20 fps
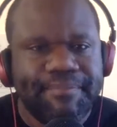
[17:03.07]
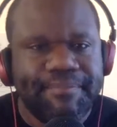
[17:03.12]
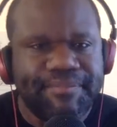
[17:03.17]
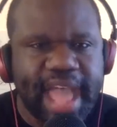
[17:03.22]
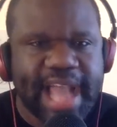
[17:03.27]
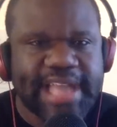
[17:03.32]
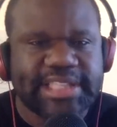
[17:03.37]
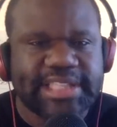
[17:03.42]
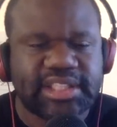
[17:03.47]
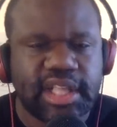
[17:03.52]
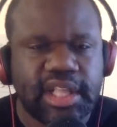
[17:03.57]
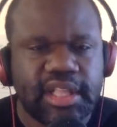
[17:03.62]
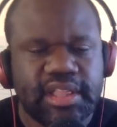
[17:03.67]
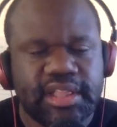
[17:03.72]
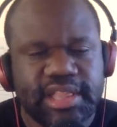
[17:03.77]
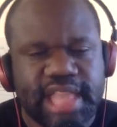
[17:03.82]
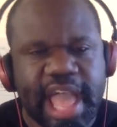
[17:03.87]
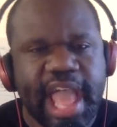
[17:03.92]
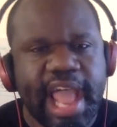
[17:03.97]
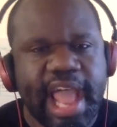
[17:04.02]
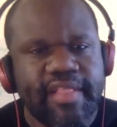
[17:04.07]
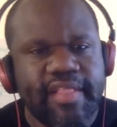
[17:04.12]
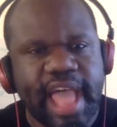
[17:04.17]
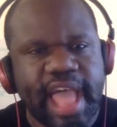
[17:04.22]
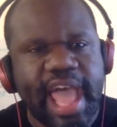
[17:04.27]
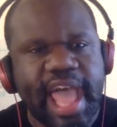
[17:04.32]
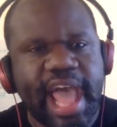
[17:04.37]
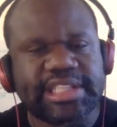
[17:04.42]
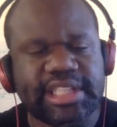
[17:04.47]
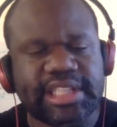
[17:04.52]
that's the that
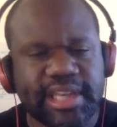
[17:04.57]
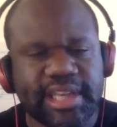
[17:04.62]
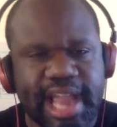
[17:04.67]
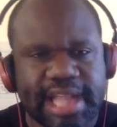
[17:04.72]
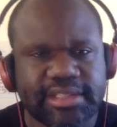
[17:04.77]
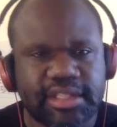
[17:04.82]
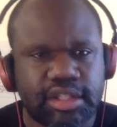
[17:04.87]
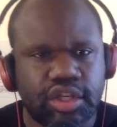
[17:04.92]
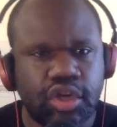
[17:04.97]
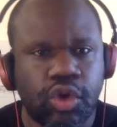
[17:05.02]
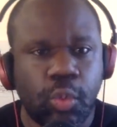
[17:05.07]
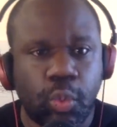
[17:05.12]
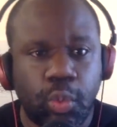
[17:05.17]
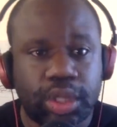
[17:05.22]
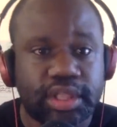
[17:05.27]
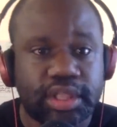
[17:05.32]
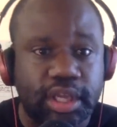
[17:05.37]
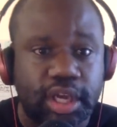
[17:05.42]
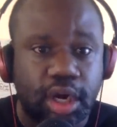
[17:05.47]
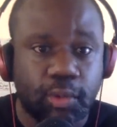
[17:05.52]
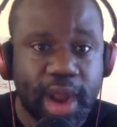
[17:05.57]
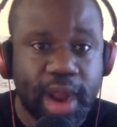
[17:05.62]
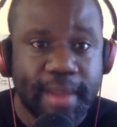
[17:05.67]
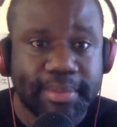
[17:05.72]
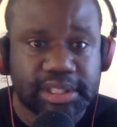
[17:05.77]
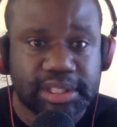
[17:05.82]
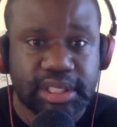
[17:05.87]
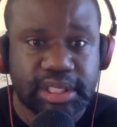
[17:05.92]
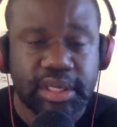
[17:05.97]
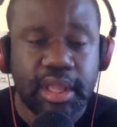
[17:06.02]
that has a lot to do with the
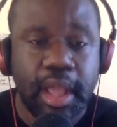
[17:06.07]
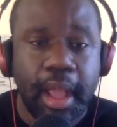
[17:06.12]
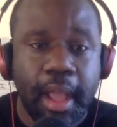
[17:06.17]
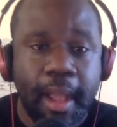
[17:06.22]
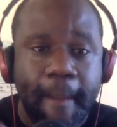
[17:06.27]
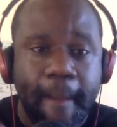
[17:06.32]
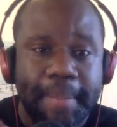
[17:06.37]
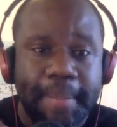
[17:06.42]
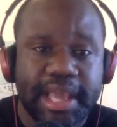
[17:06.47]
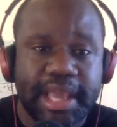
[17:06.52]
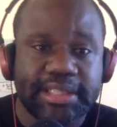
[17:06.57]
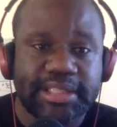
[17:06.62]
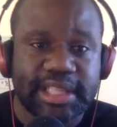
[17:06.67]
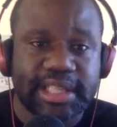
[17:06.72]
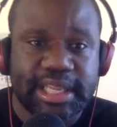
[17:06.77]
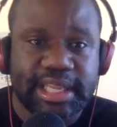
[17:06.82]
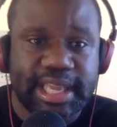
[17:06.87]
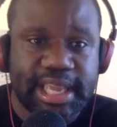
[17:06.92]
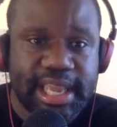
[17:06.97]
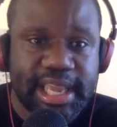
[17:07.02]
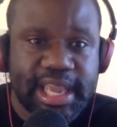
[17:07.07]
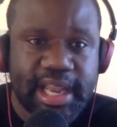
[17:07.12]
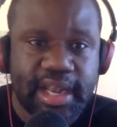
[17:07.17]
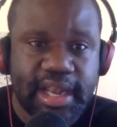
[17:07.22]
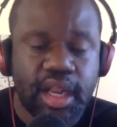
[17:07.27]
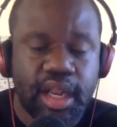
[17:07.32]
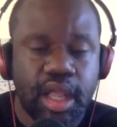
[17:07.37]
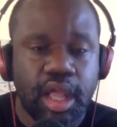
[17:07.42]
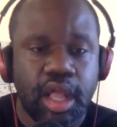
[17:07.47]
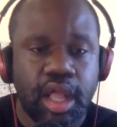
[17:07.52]
corruption. Because
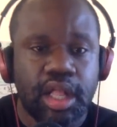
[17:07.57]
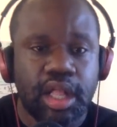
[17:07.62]
again,